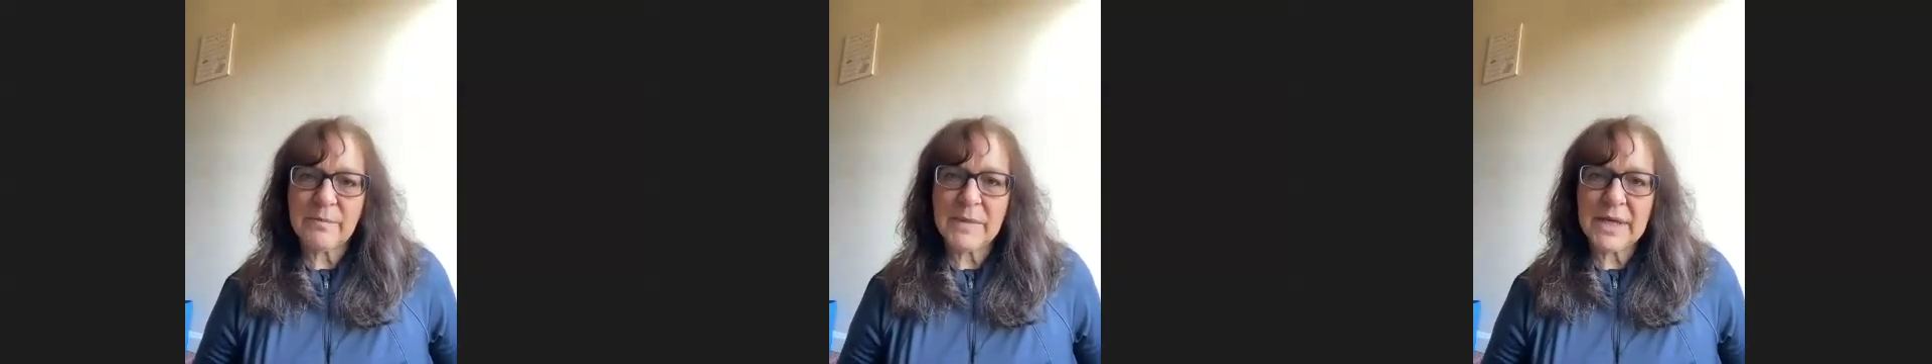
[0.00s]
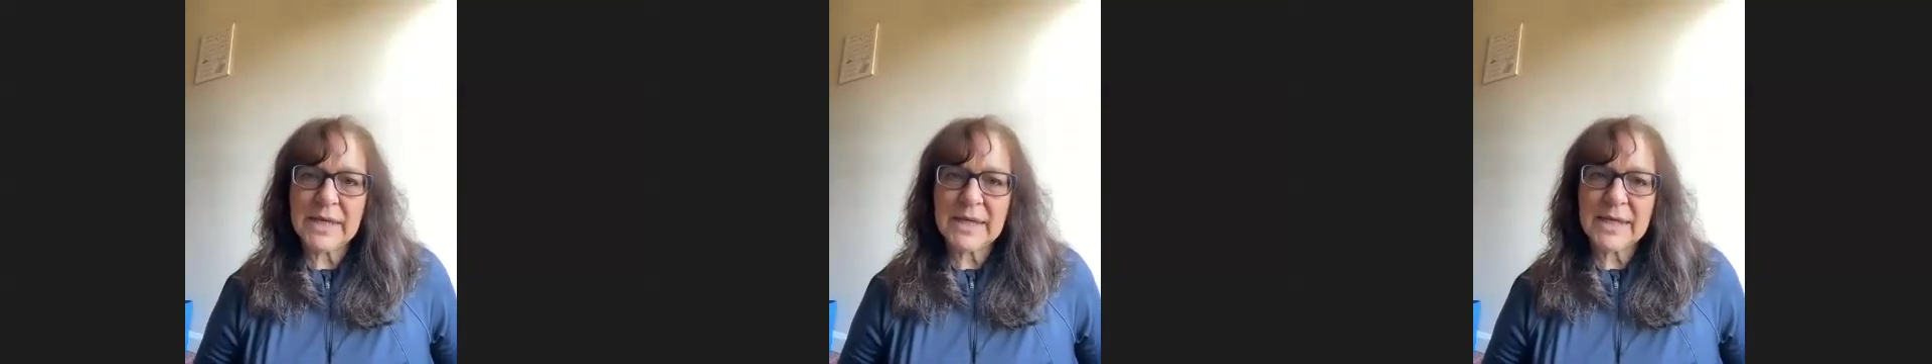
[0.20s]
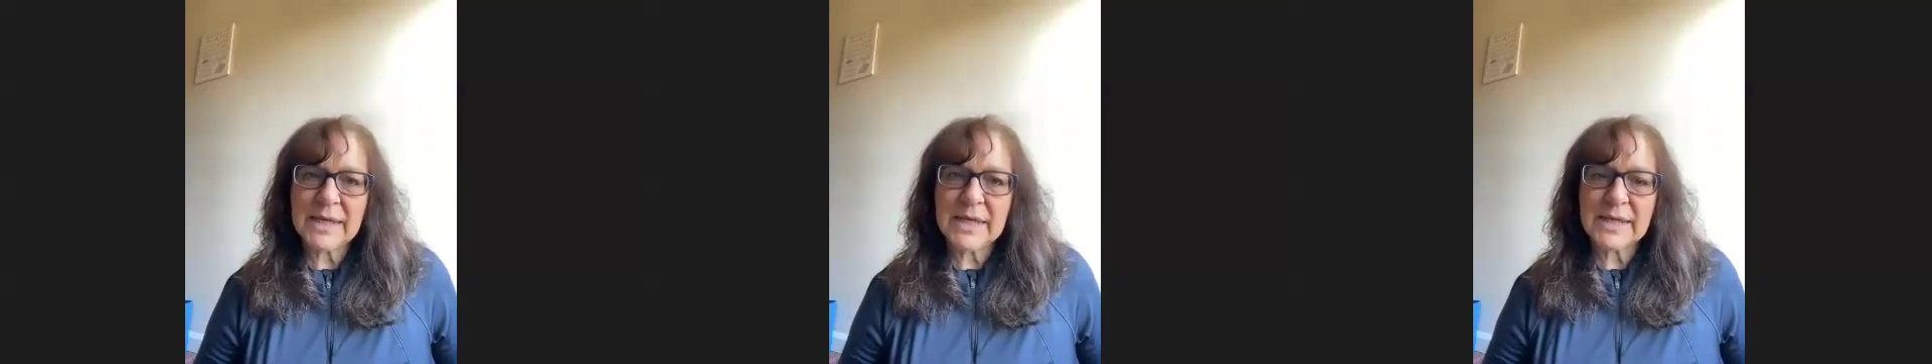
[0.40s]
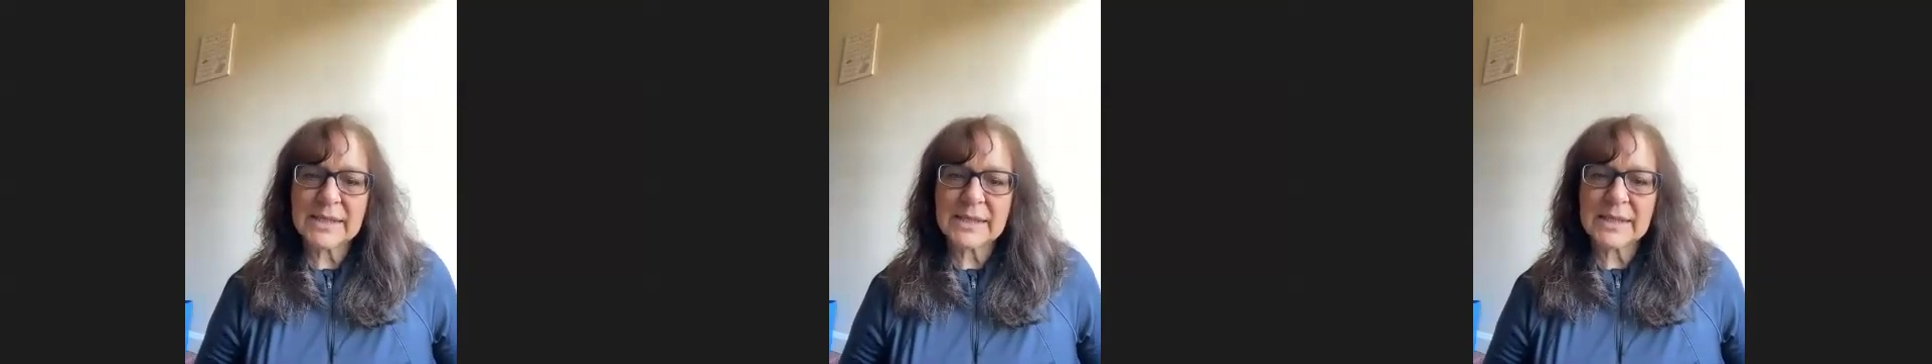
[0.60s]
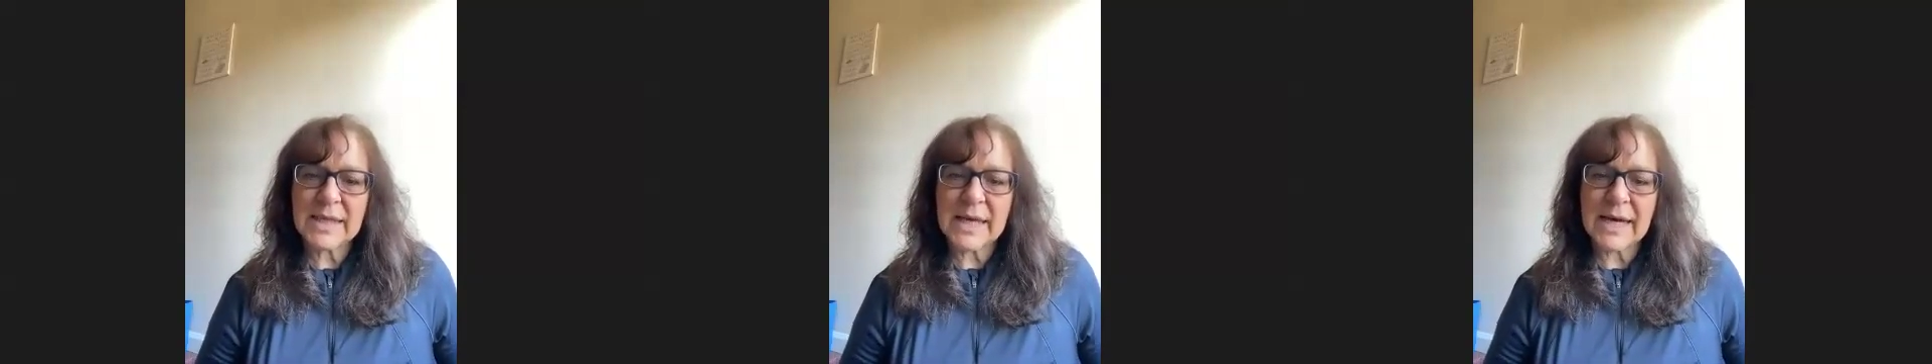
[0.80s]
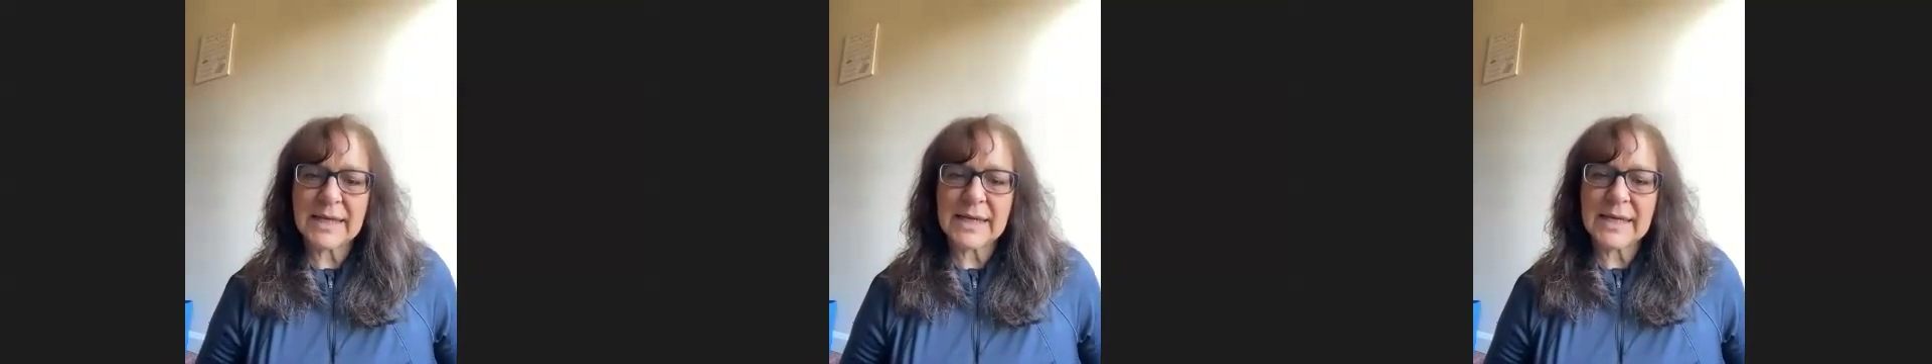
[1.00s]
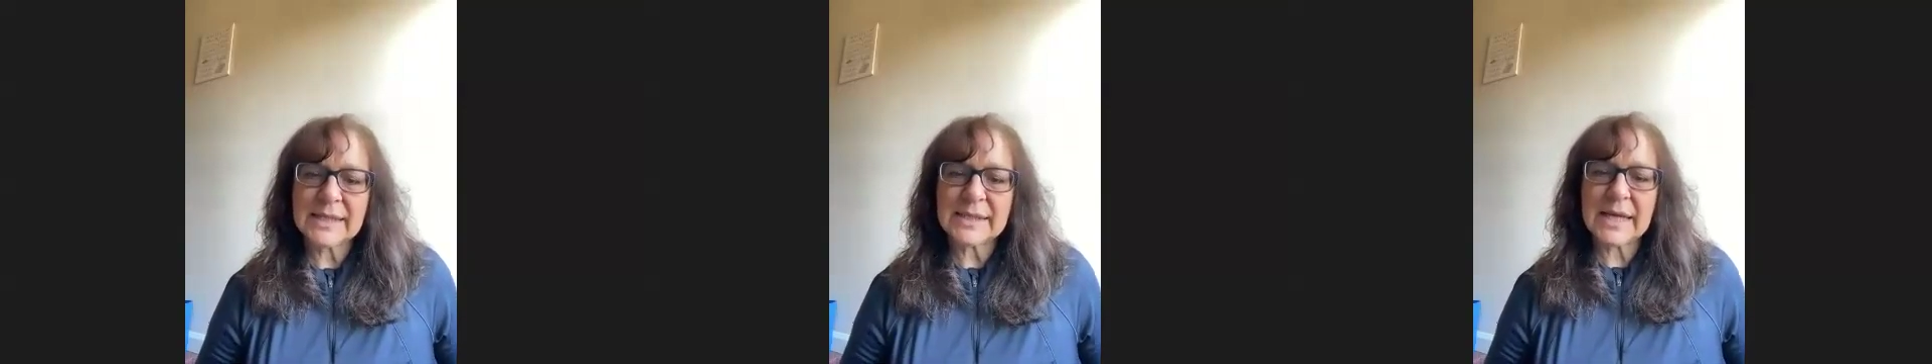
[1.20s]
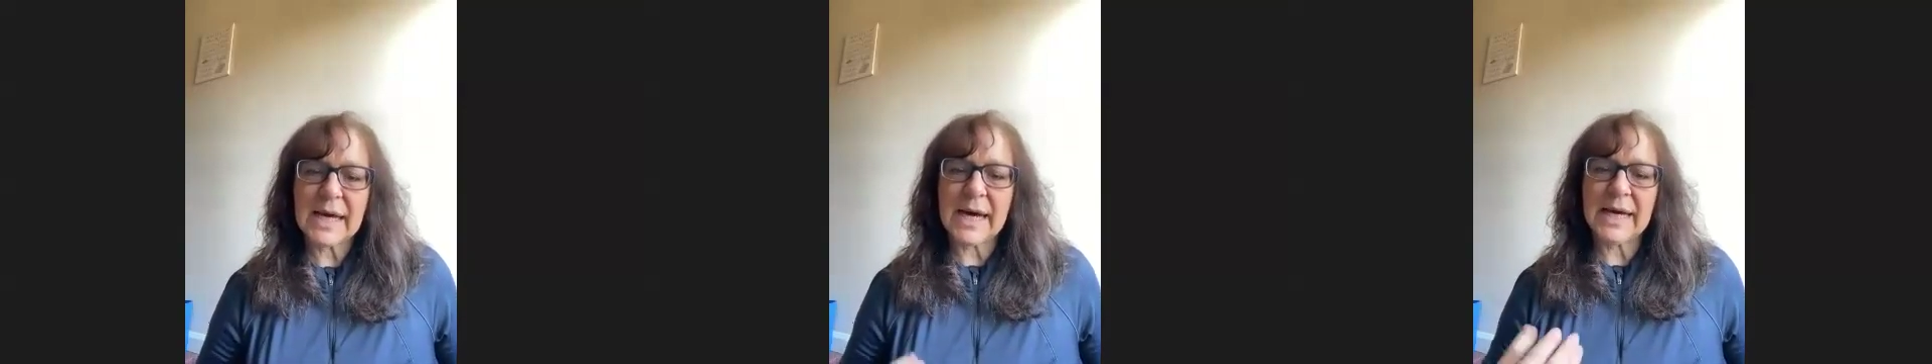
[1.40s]
me is that
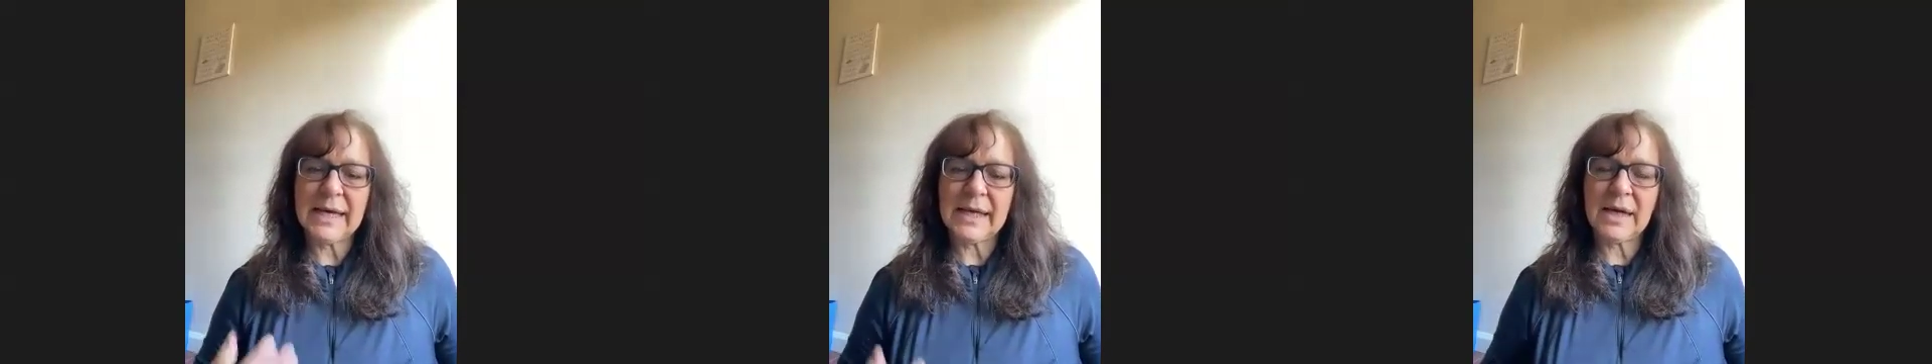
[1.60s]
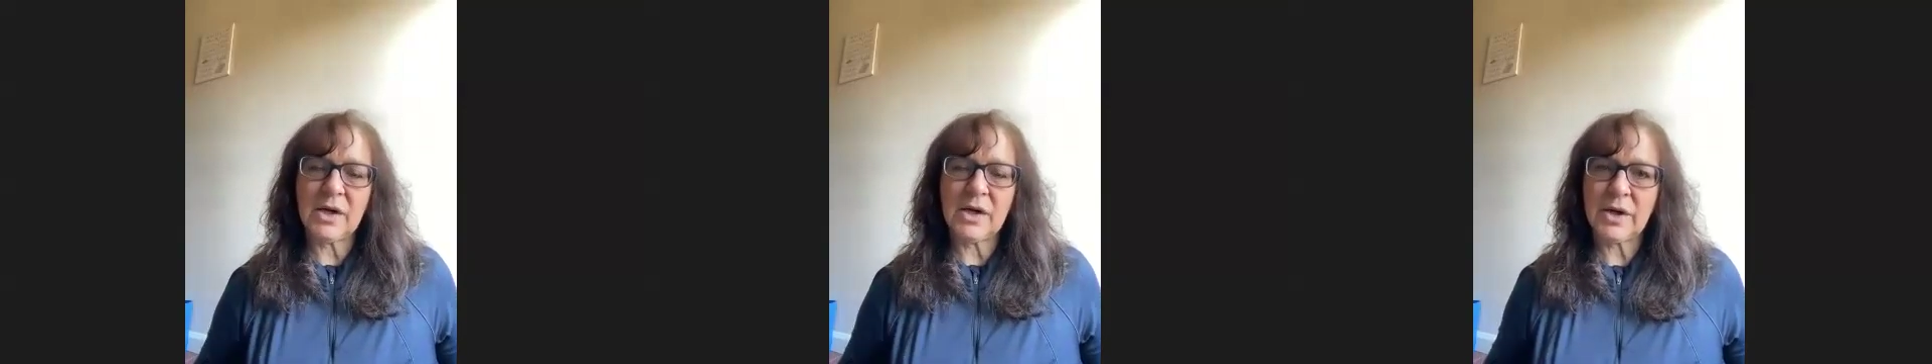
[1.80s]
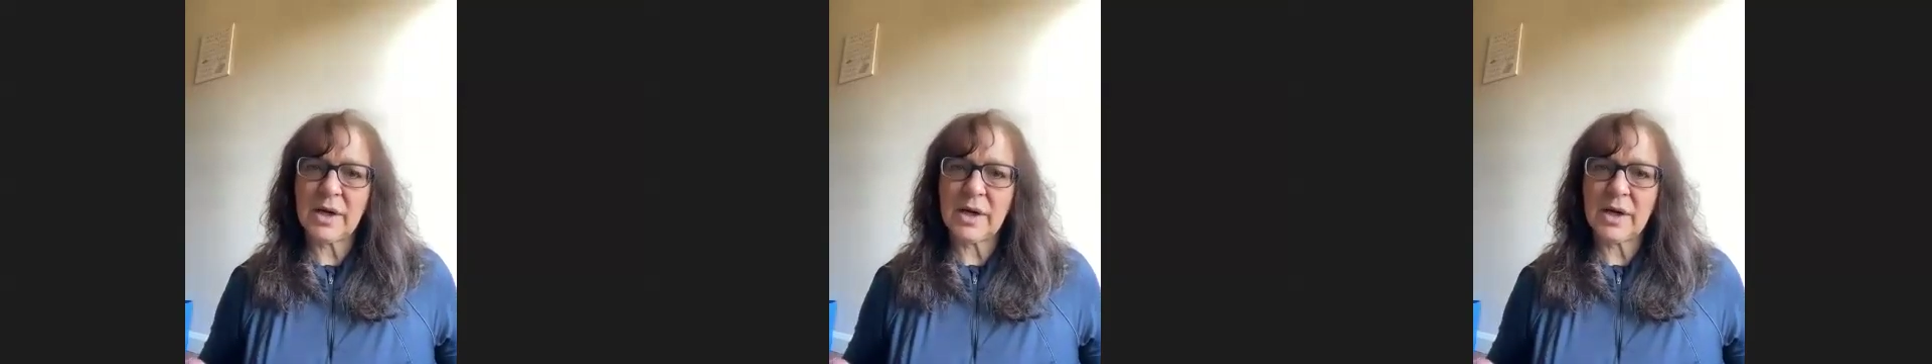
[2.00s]
as I